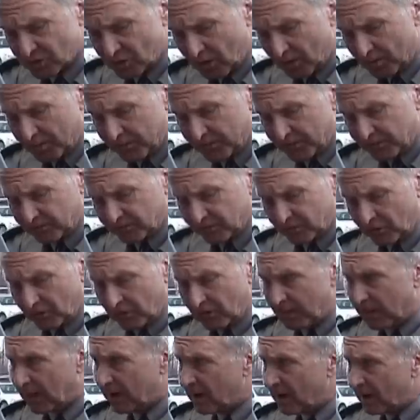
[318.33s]
questioning him
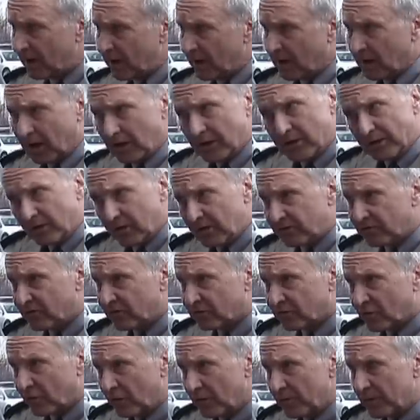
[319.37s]
about these
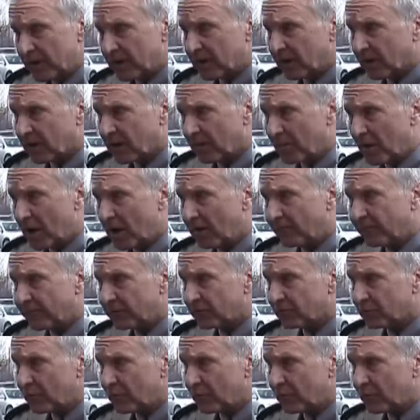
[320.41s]
unhappy customers.